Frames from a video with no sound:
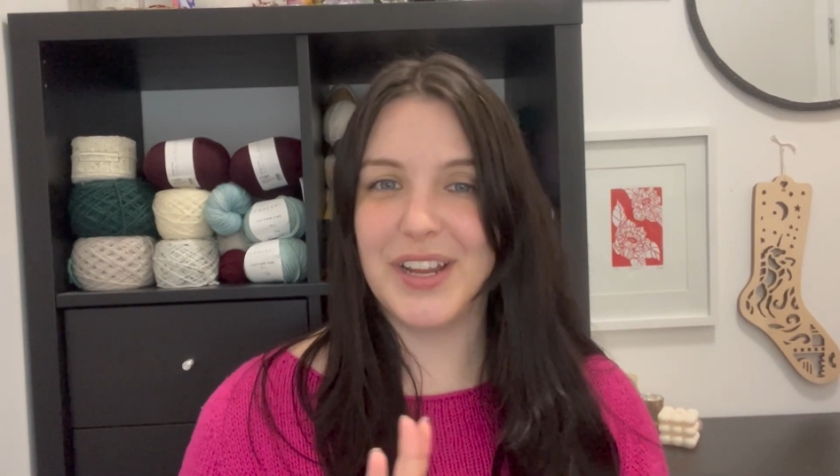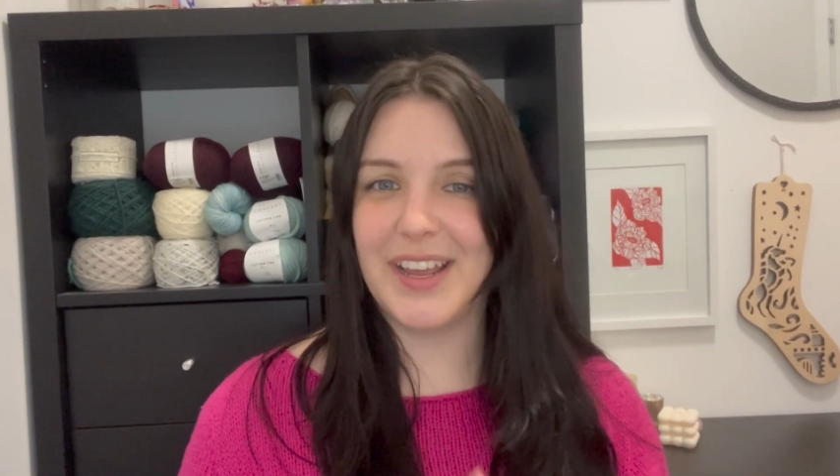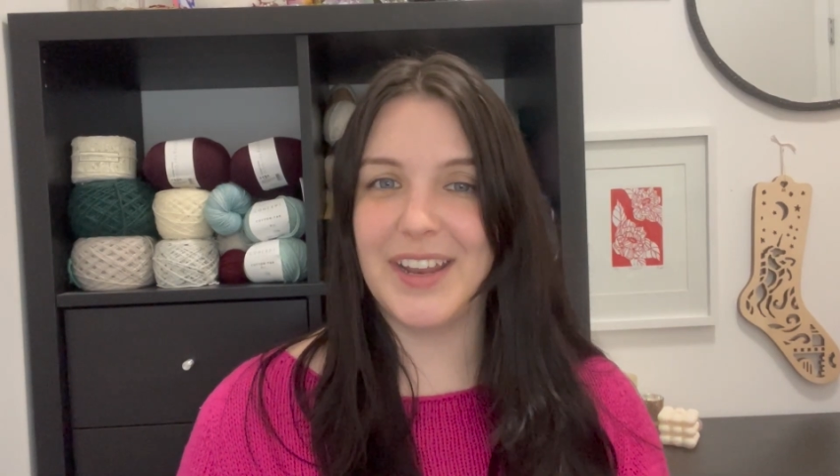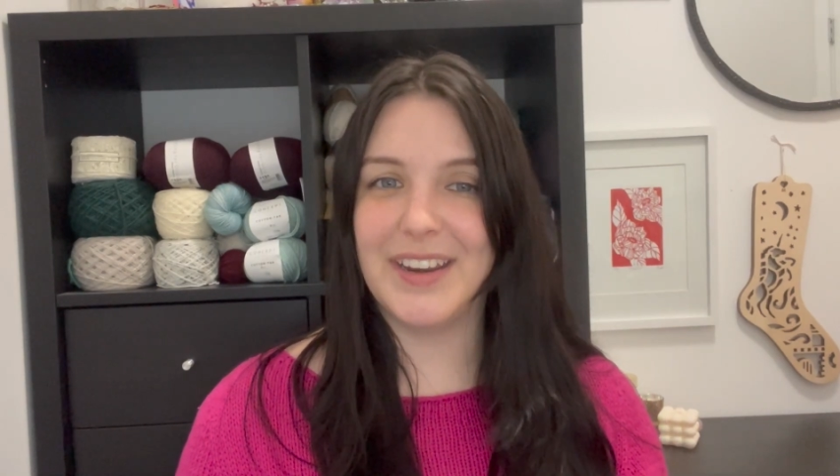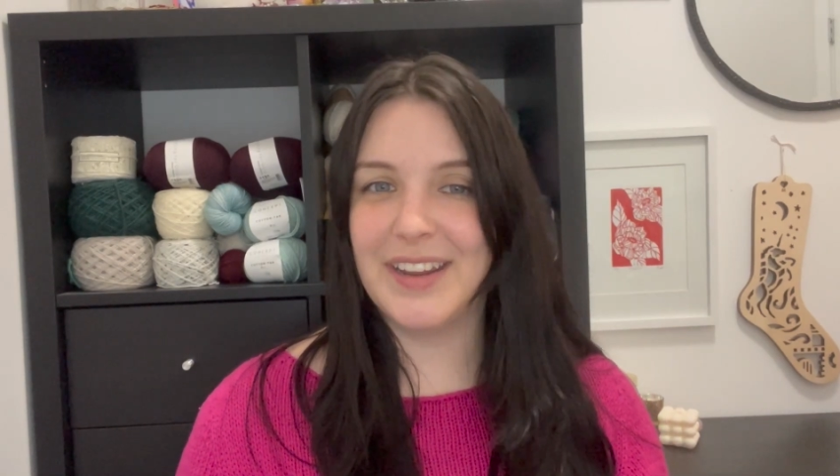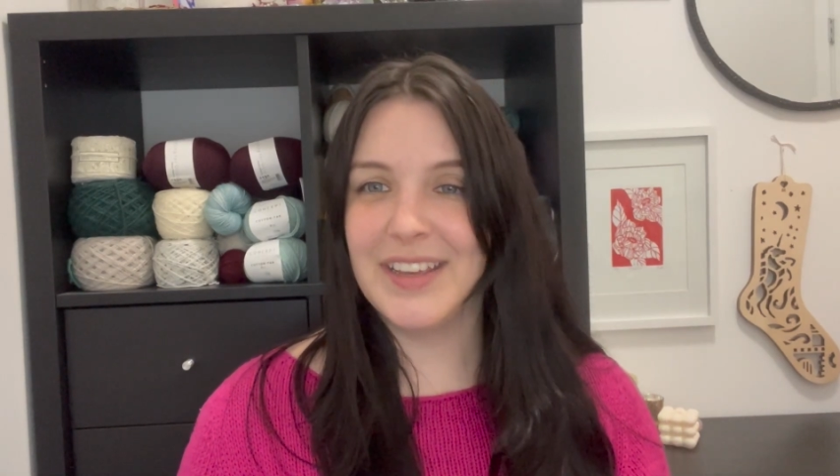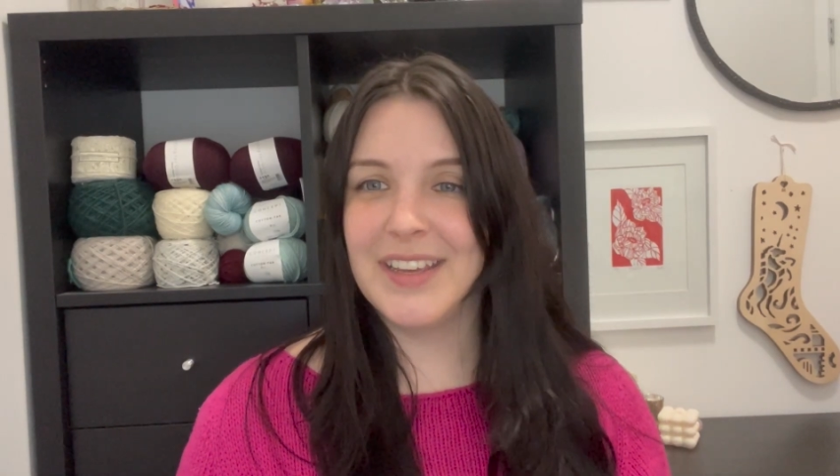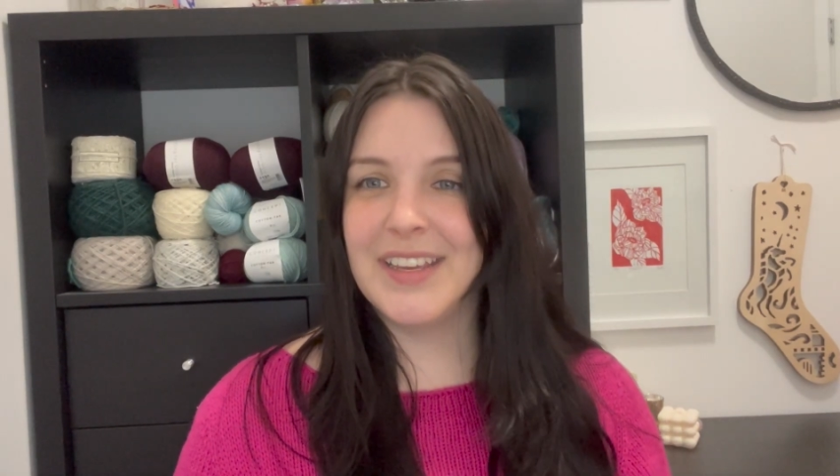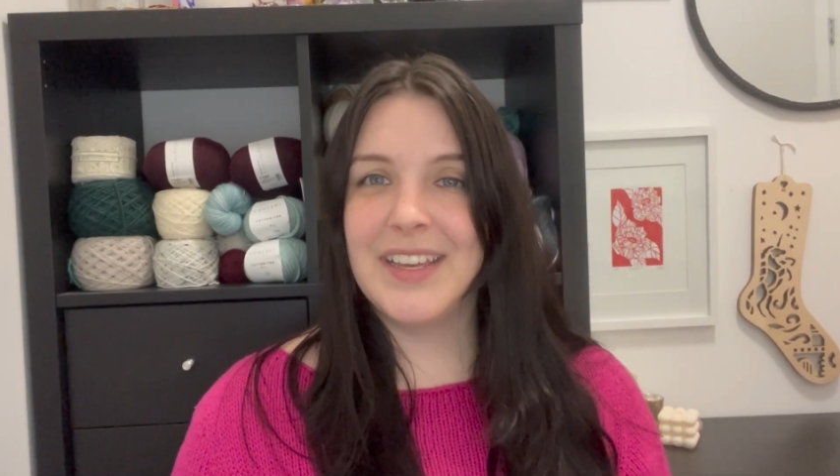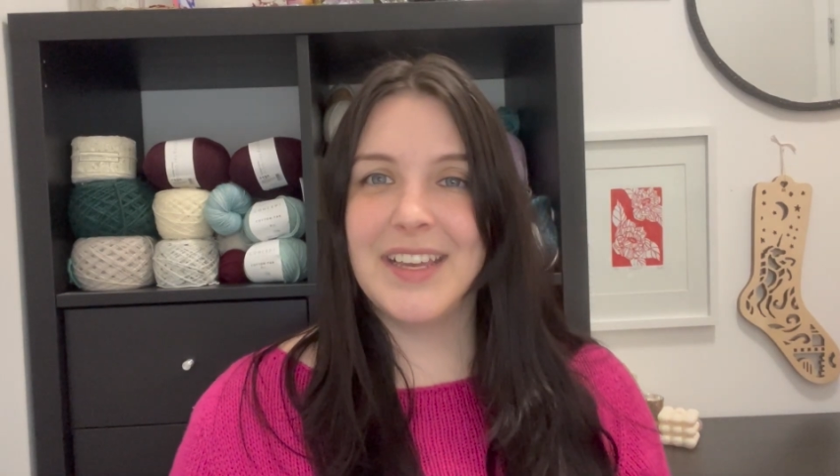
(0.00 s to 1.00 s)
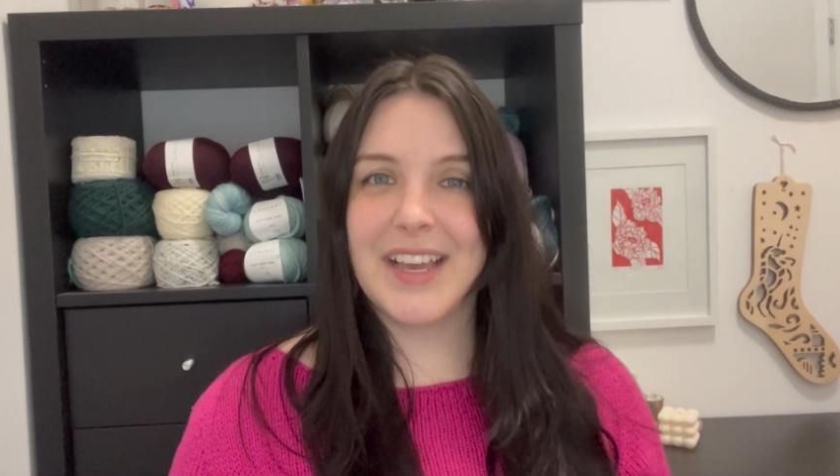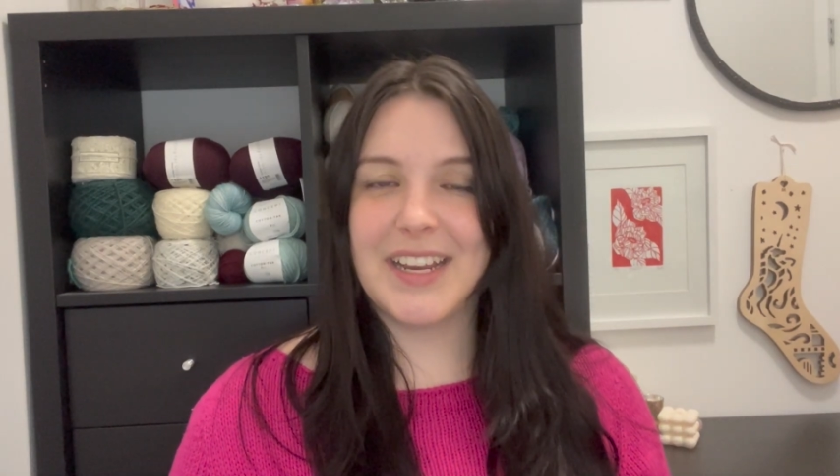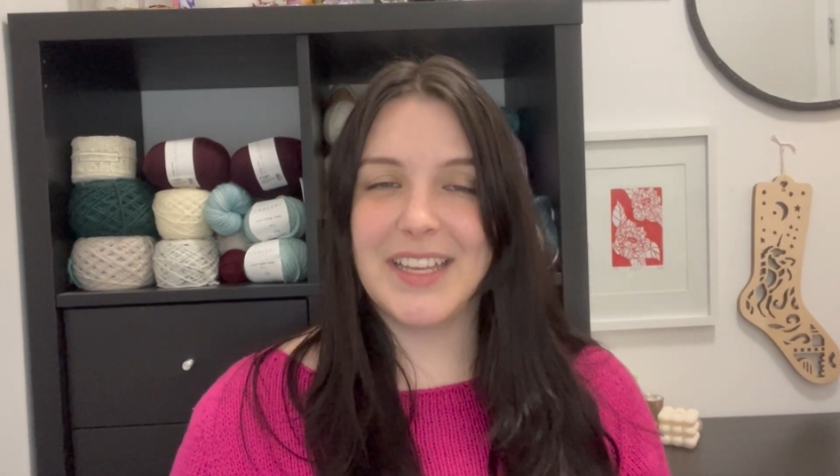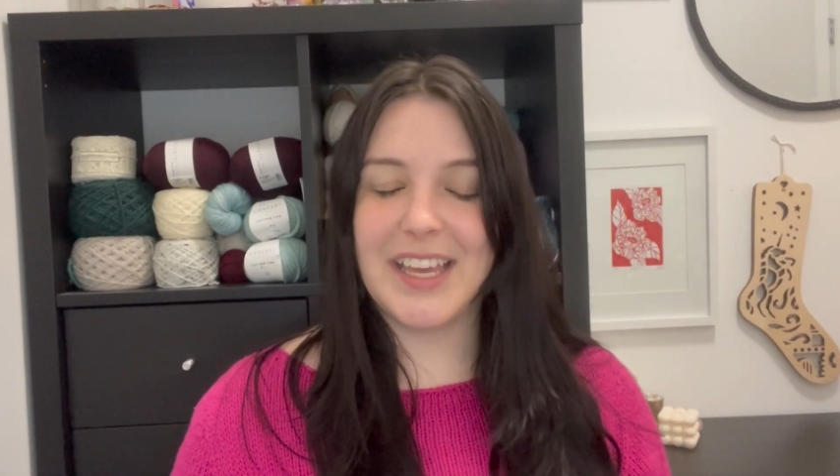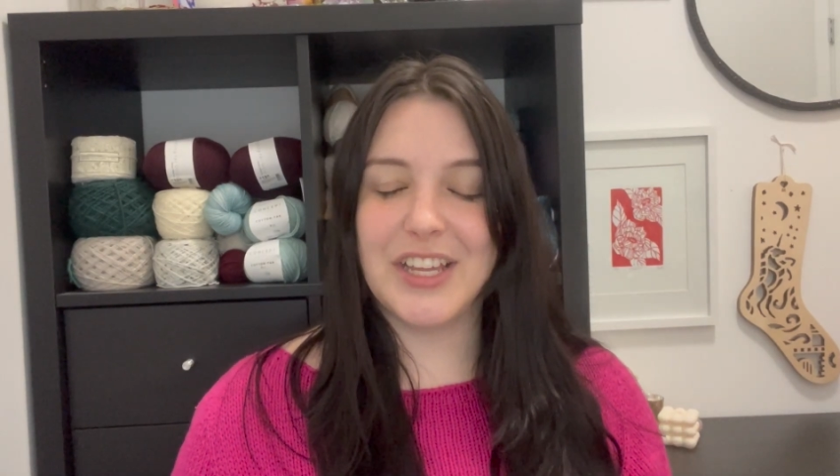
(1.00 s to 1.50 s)
and kind
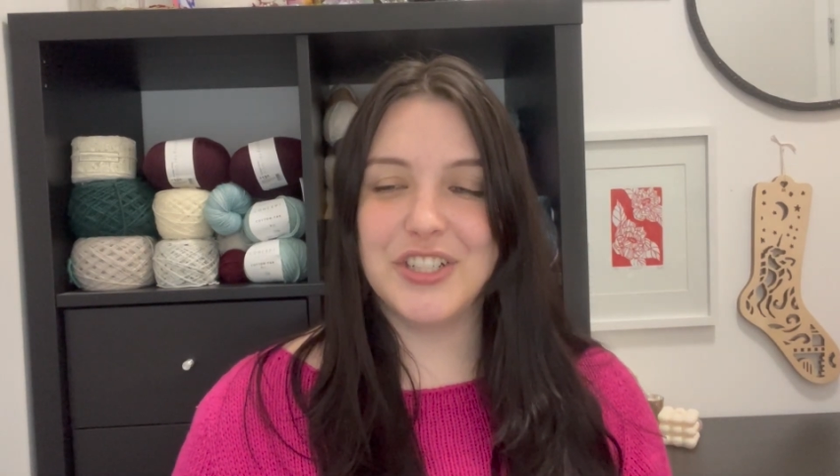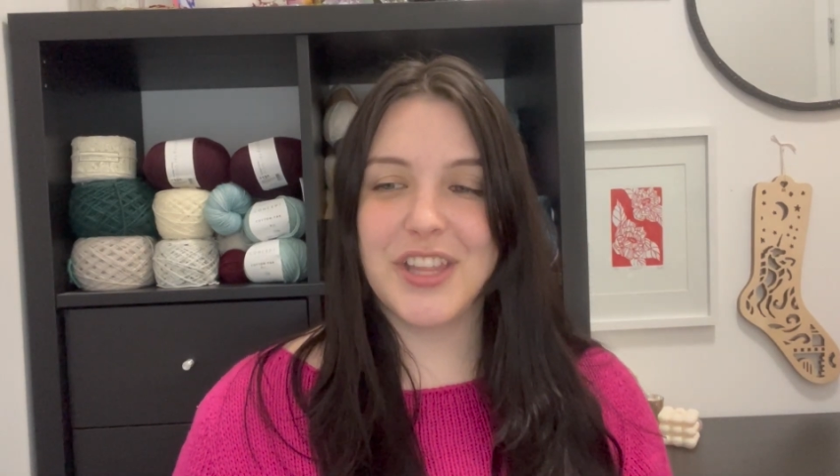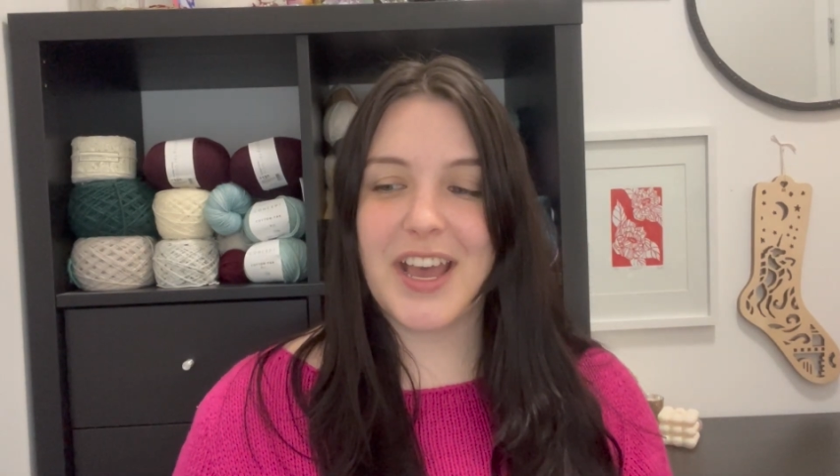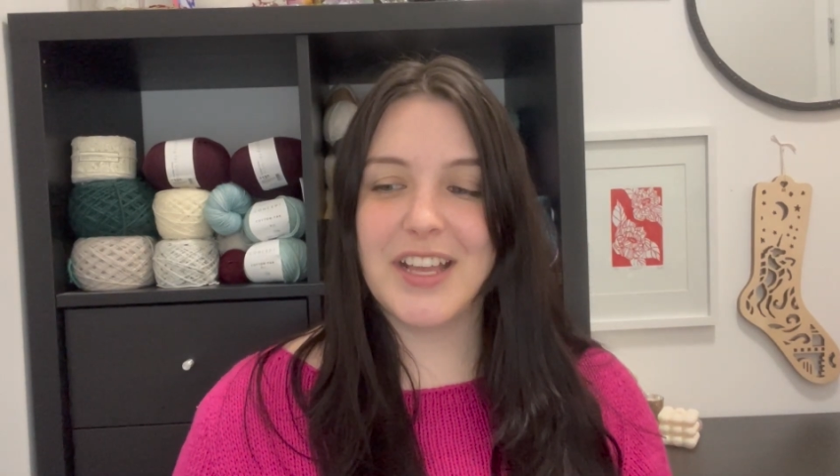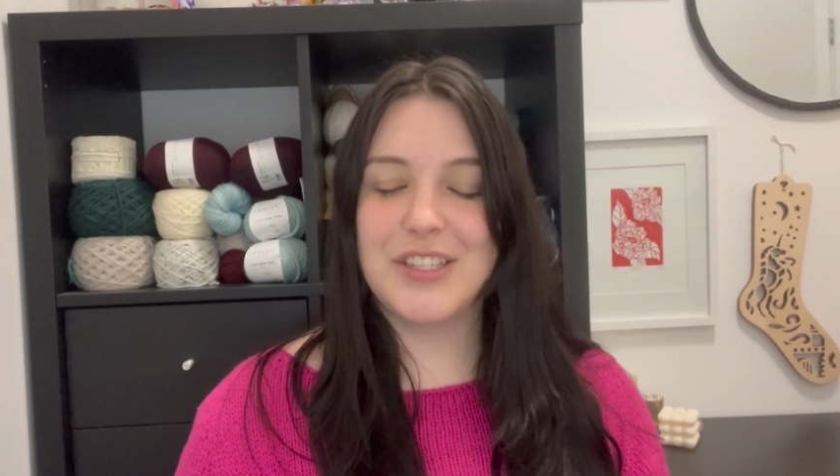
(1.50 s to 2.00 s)
of gauge that.